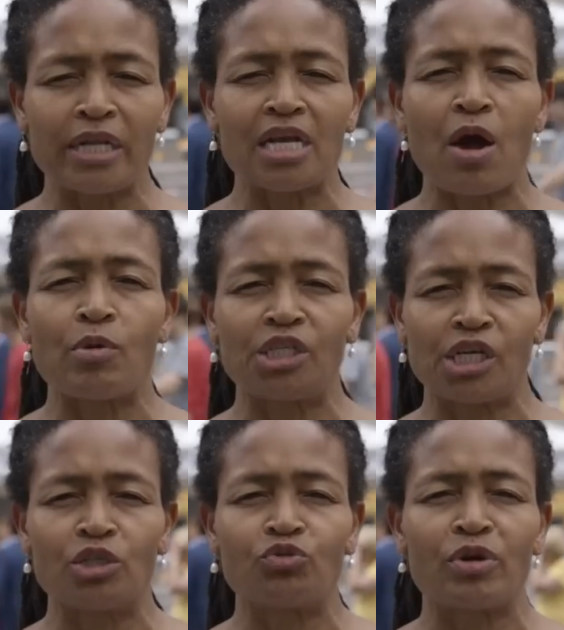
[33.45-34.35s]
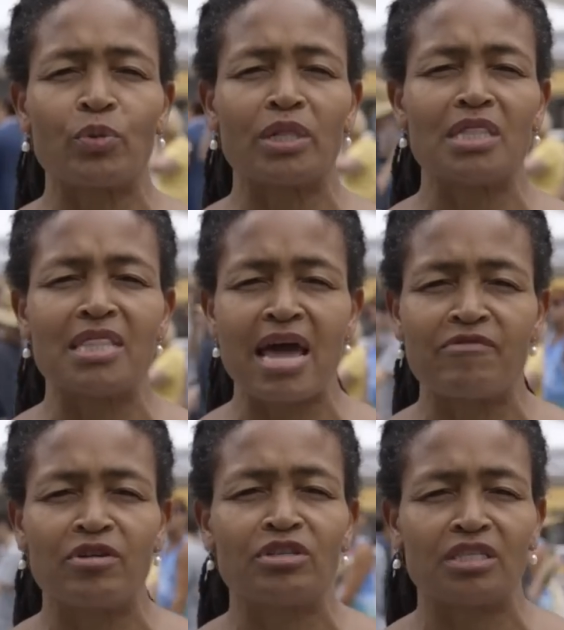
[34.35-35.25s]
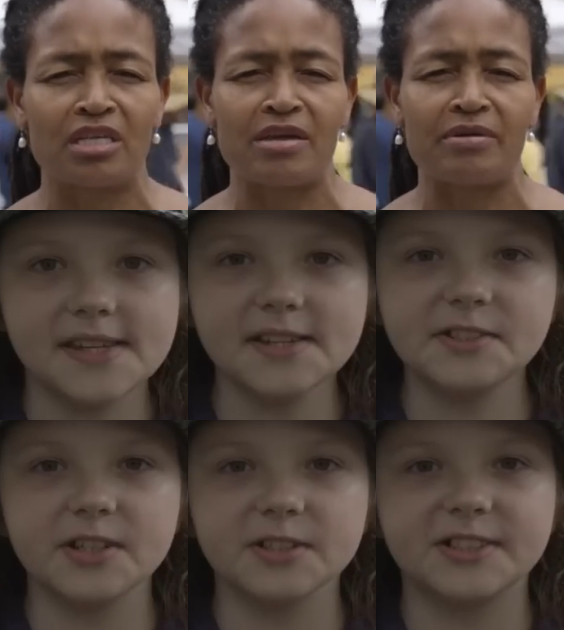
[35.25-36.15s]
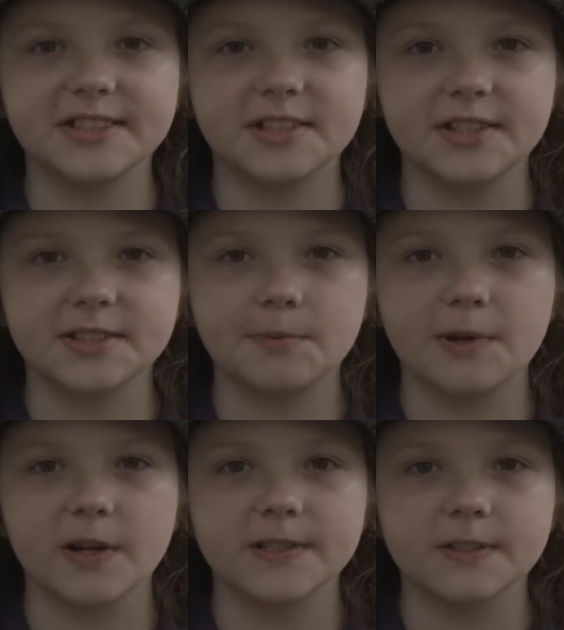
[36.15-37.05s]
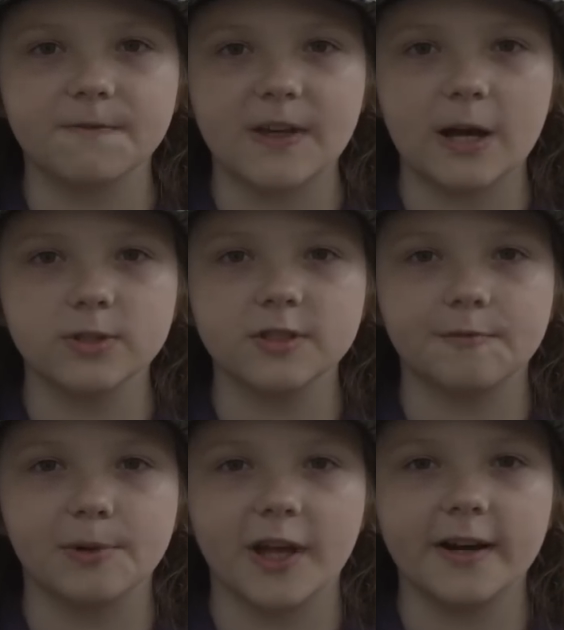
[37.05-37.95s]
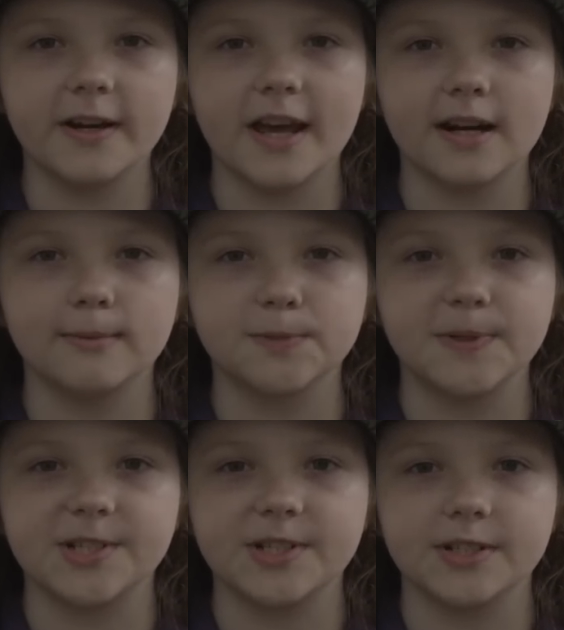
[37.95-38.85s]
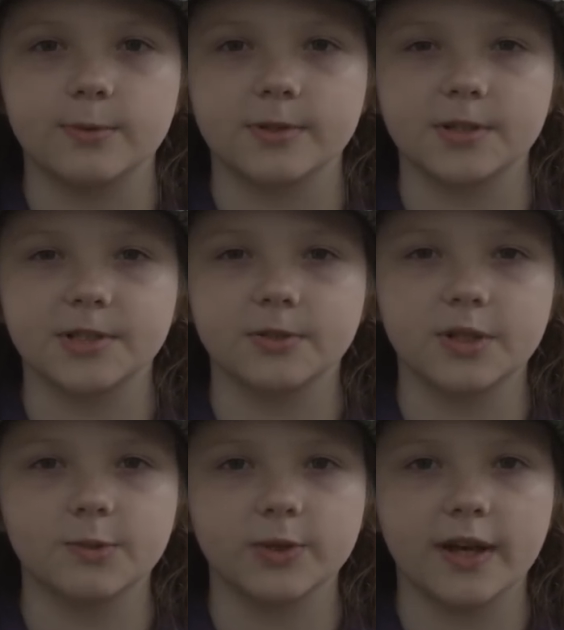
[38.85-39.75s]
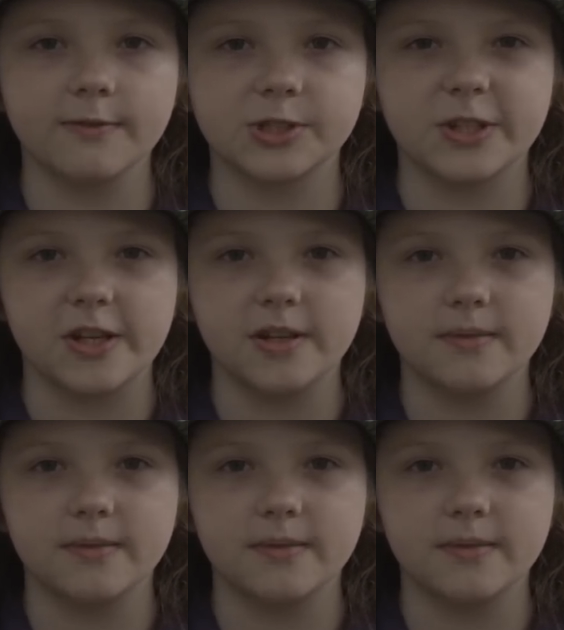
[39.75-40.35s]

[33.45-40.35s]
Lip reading: which our children will never see. Each year sees the disappearance of thousands of plant and animal species, which our children will never see.